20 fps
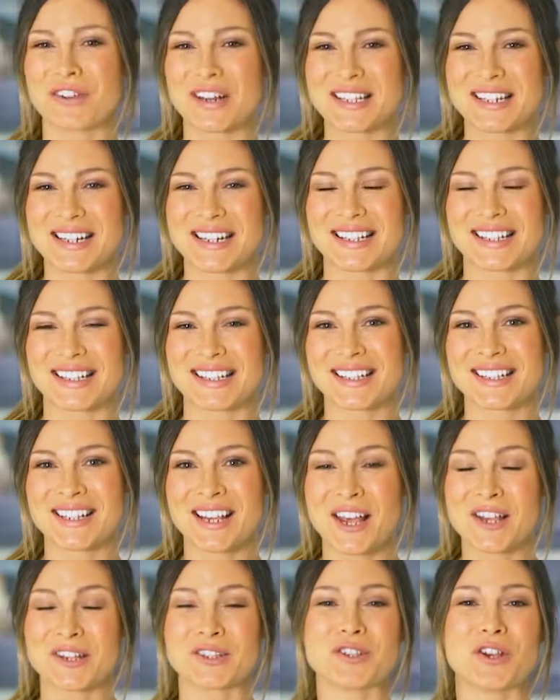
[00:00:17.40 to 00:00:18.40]
Residences,
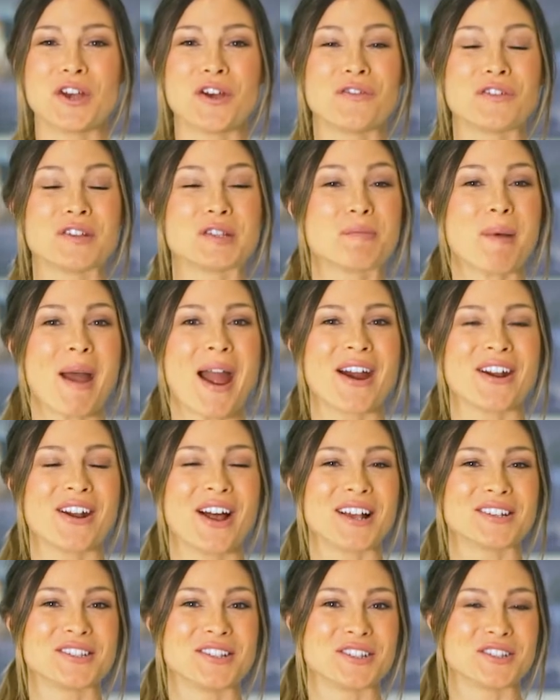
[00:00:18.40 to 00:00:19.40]
Surfers
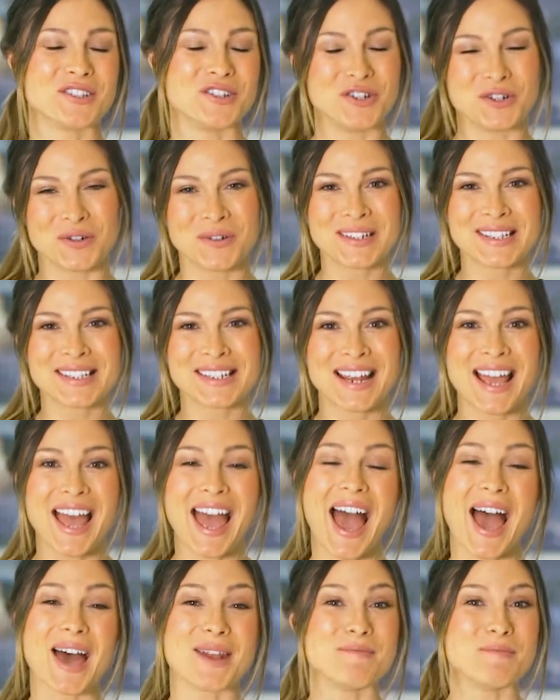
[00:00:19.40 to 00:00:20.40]
Paradise's newest
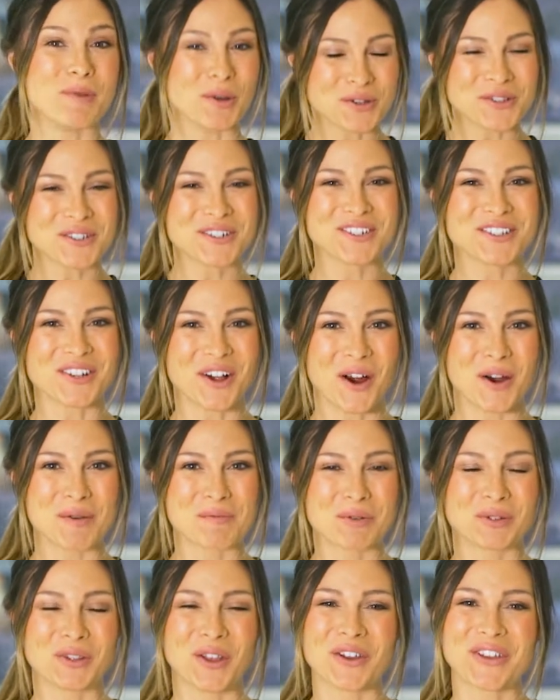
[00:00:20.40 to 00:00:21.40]
and most
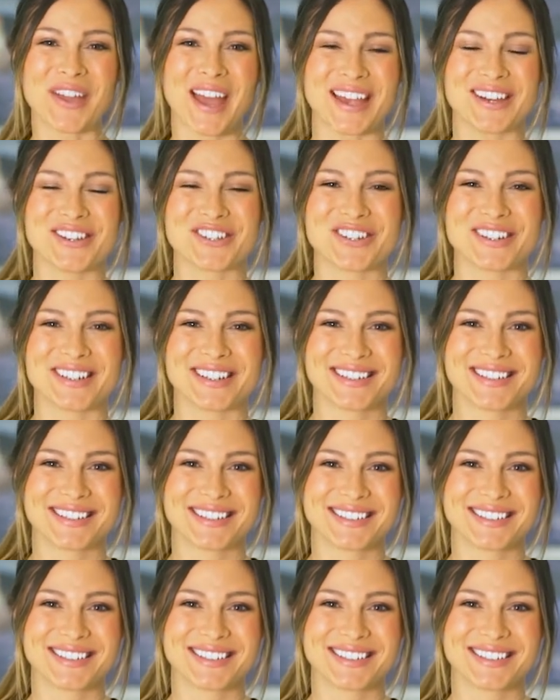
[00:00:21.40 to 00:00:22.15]
desirable location.